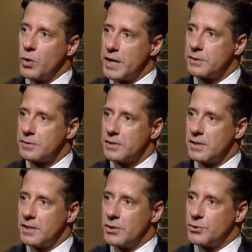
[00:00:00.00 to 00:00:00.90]
weight
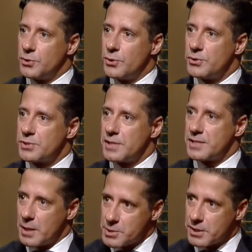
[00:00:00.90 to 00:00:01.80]
to those
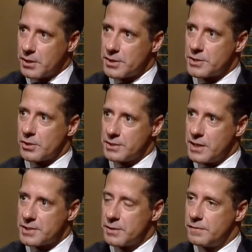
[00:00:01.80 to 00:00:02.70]
subject areas that are
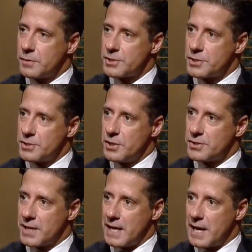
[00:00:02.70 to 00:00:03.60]
tested versus
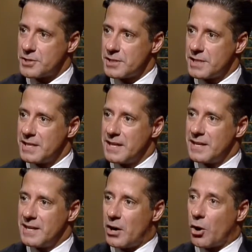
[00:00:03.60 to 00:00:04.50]
those that actually
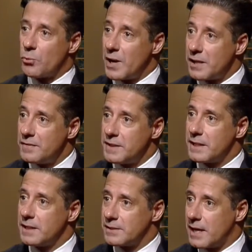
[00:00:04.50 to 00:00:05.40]
are relevant
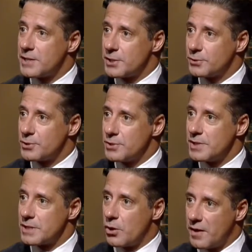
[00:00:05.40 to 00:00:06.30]
and enticing to
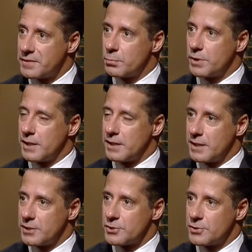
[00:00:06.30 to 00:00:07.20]
students that often bring
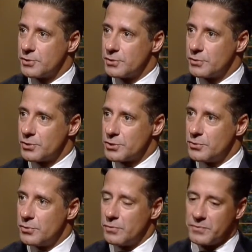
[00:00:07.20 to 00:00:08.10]
kids to
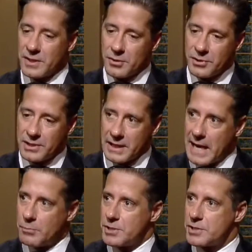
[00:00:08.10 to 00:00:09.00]
school. You know, the
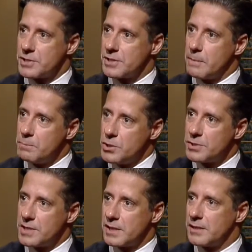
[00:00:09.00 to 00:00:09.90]
languages, the
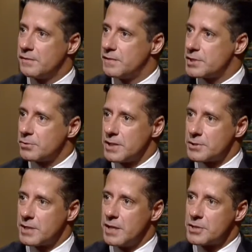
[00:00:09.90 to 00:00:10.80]
music, physical
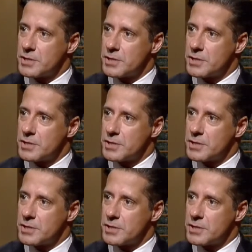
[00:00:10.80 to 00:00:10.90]
education.